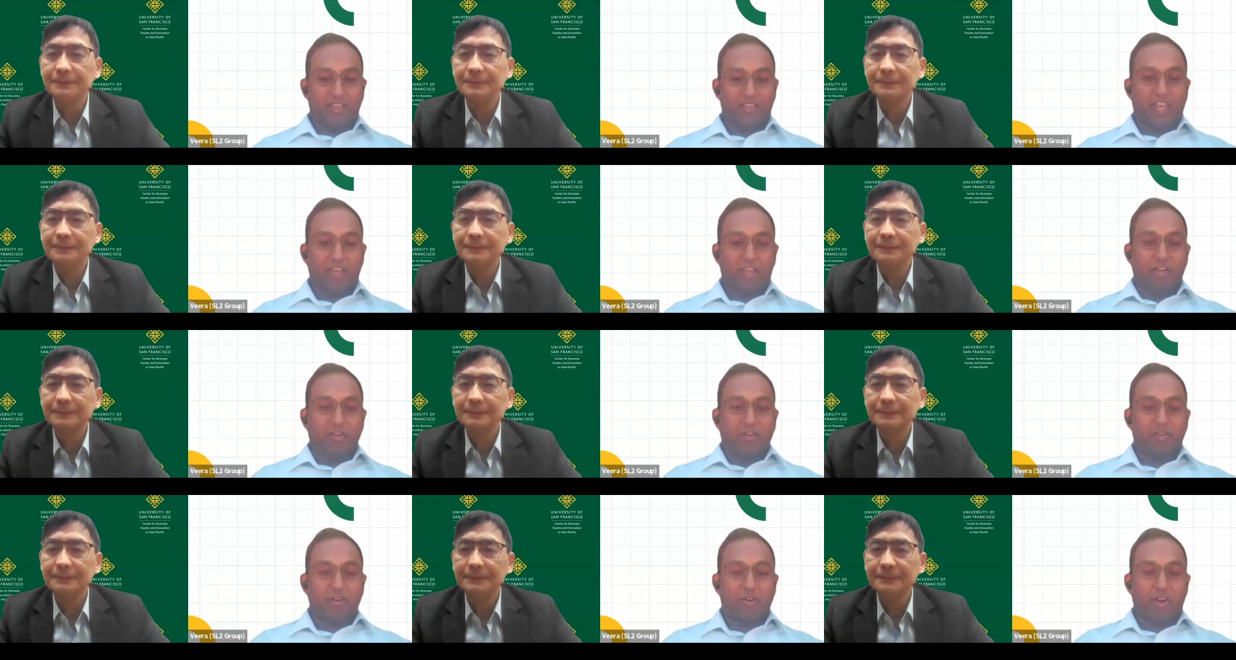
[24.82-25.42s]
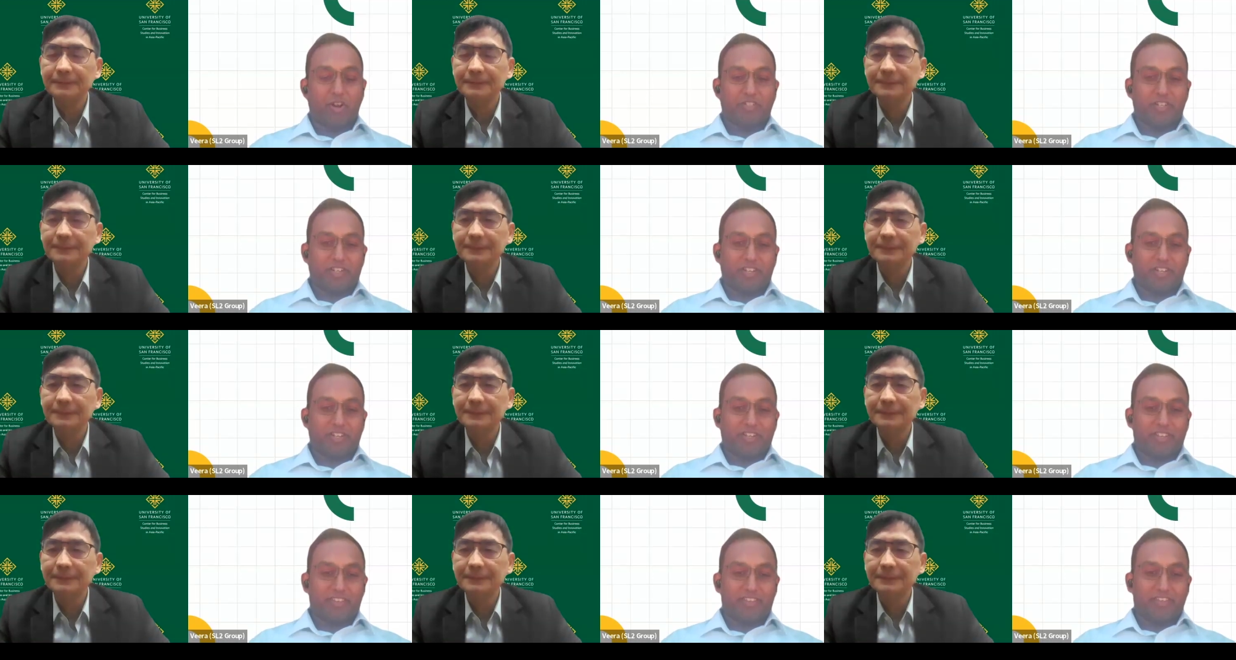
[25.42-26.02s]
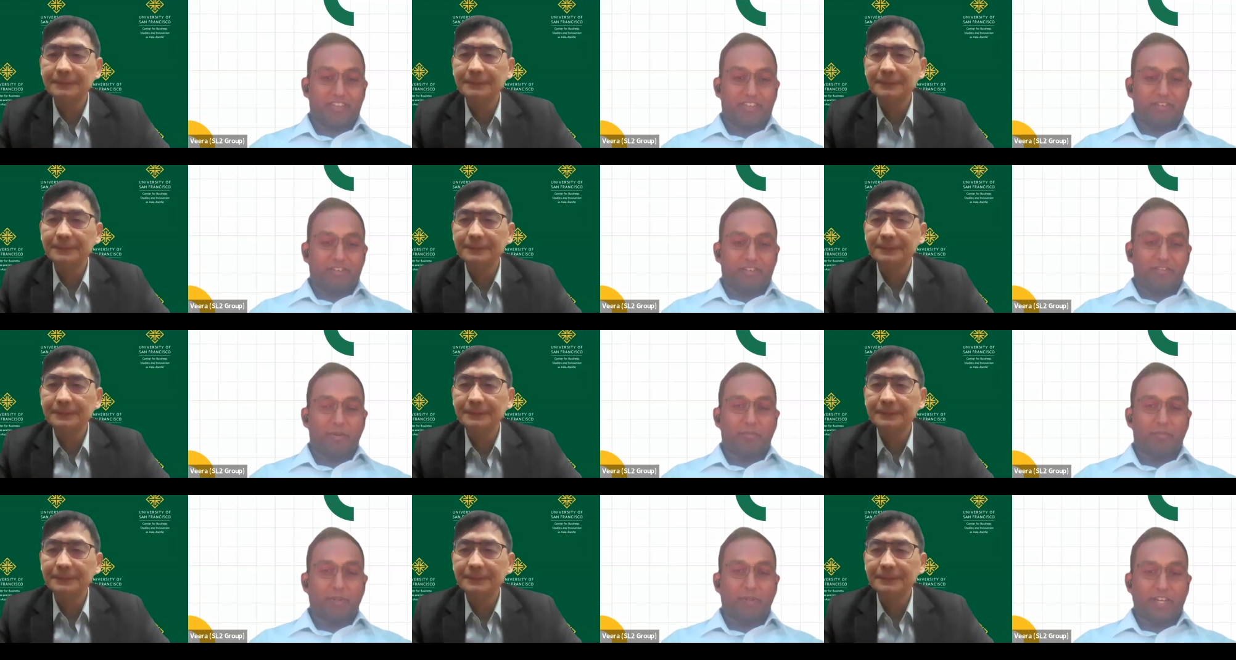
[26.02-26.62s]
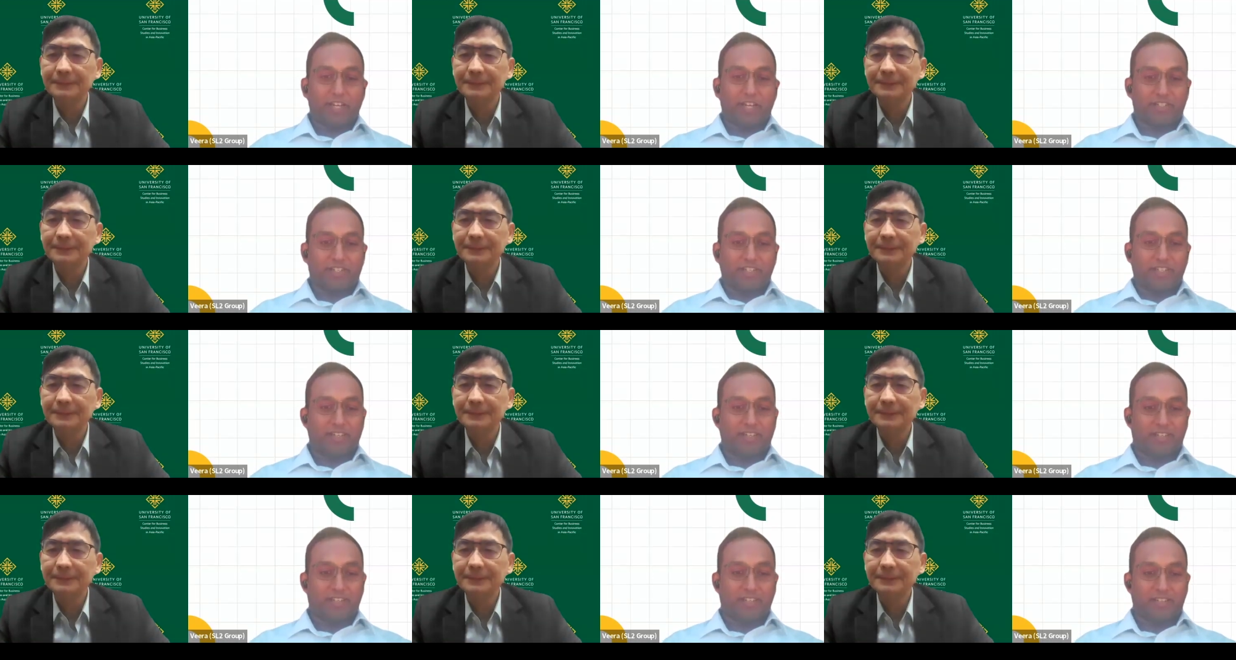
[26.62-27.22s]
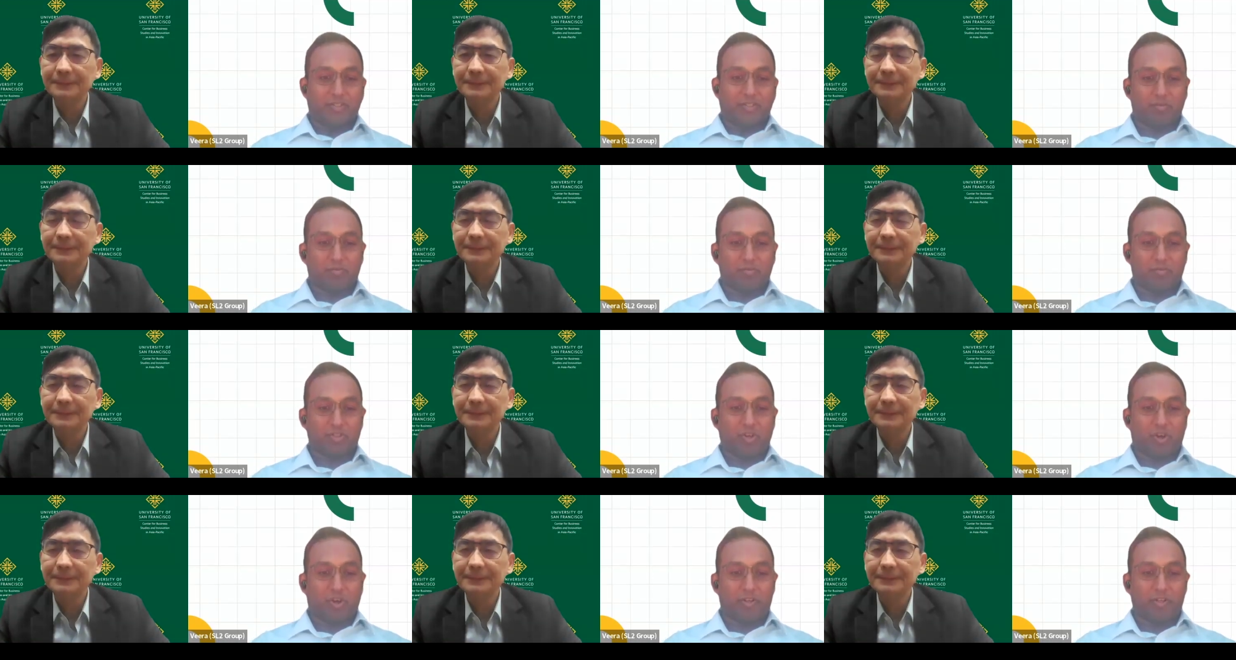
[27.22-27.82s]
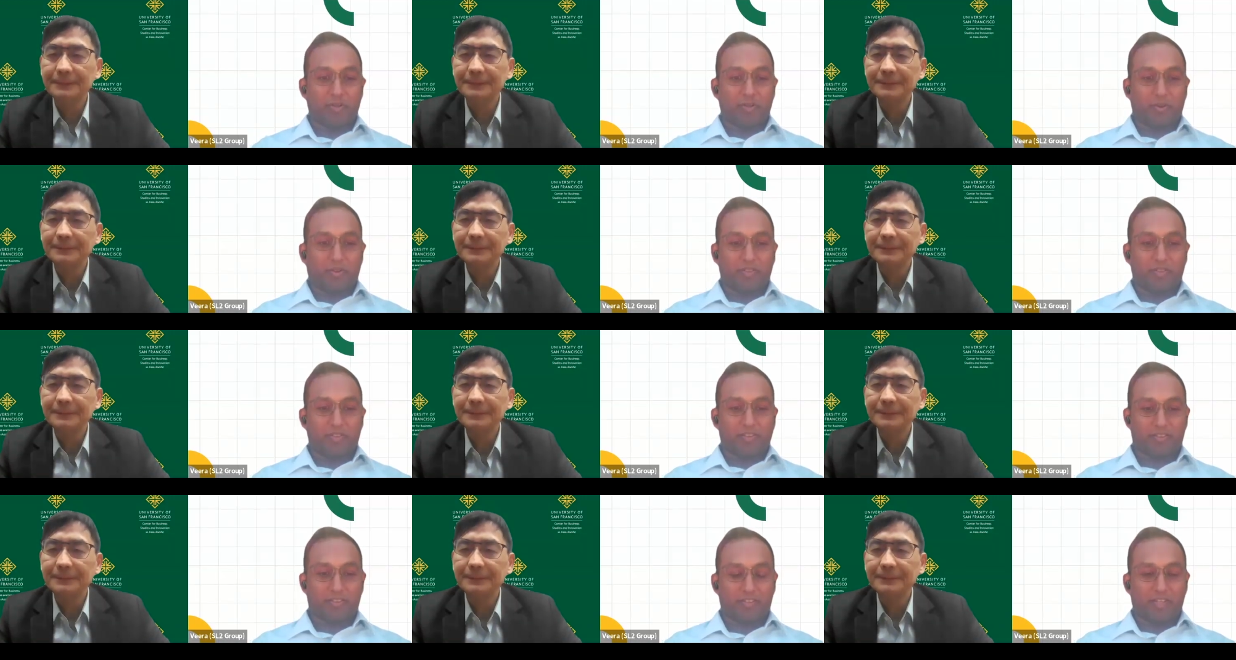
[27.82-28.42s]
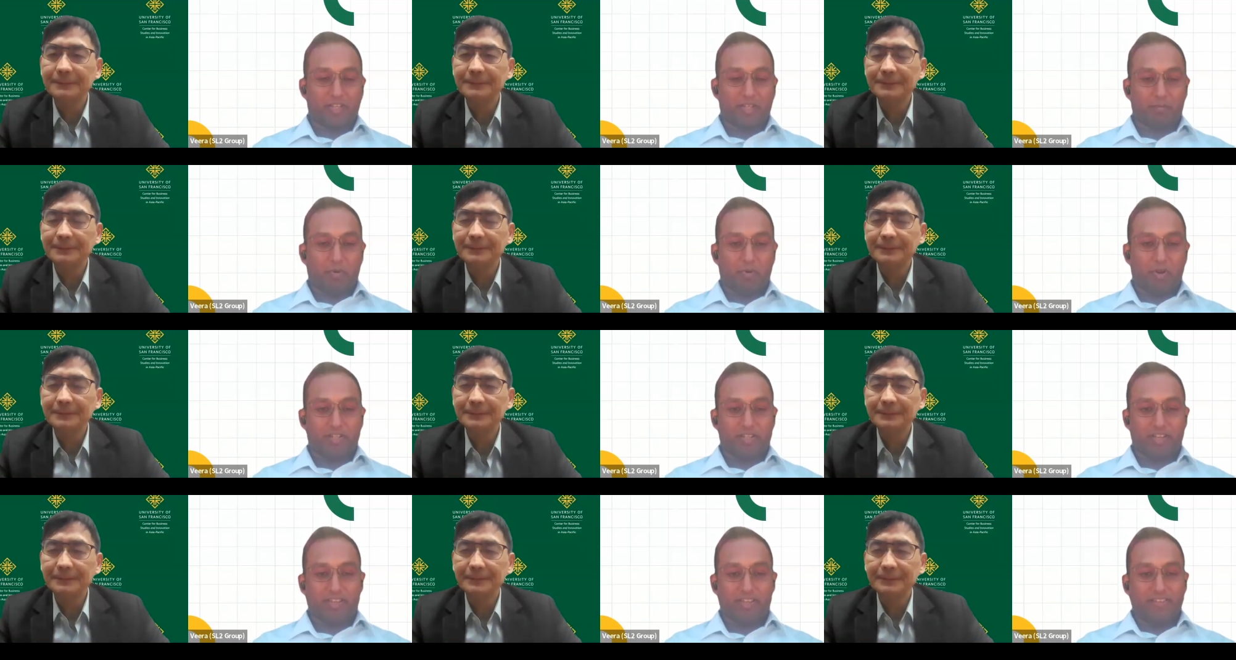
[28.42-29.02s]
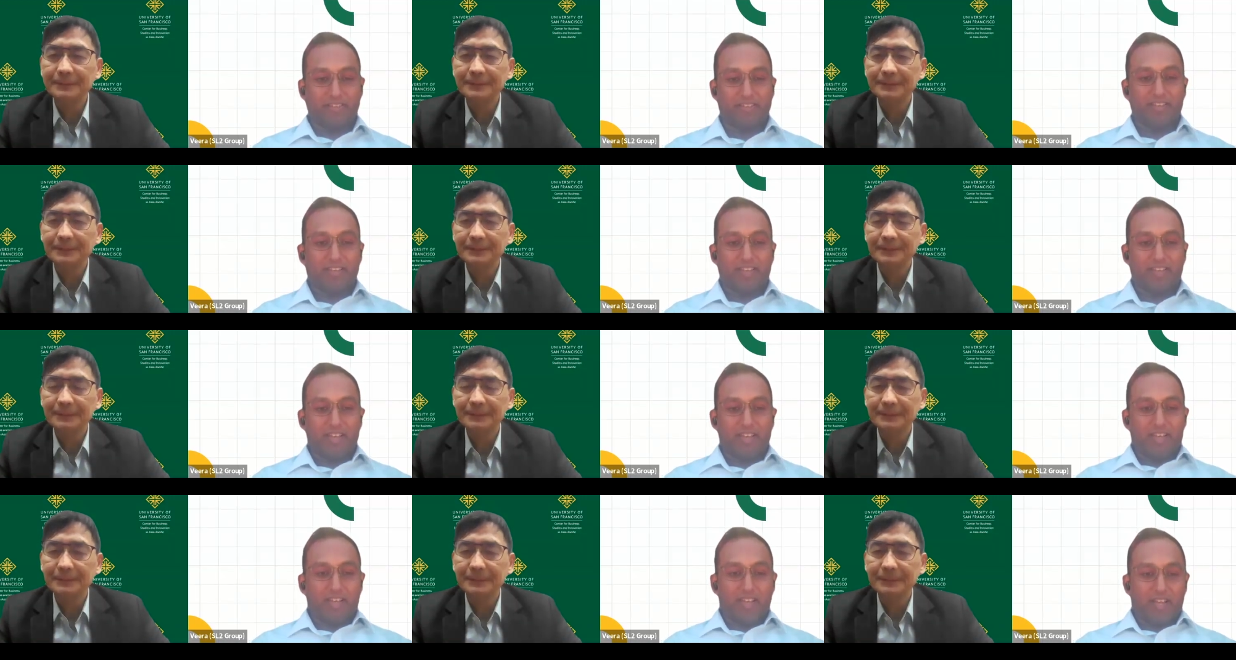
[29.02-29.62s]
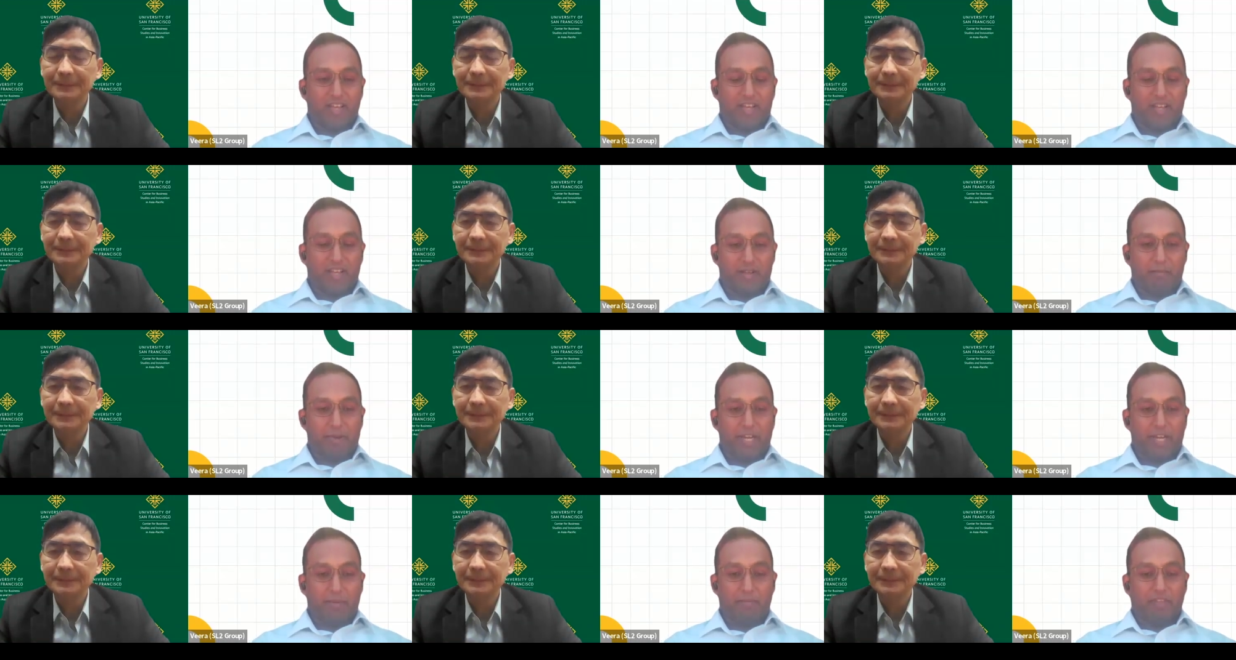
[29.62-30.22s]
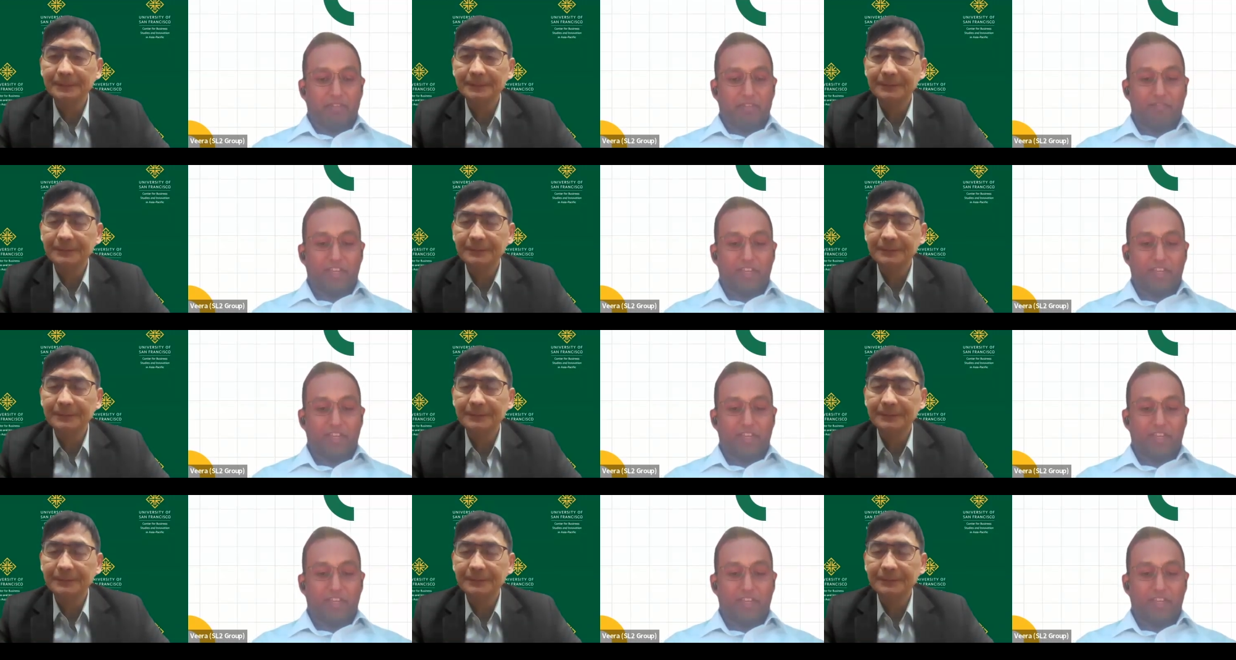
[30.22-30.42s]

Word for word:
Speaker 1: Thank you, Roger. It's a real pleasure uh, to join you on this uh, podcast. Uh, my name is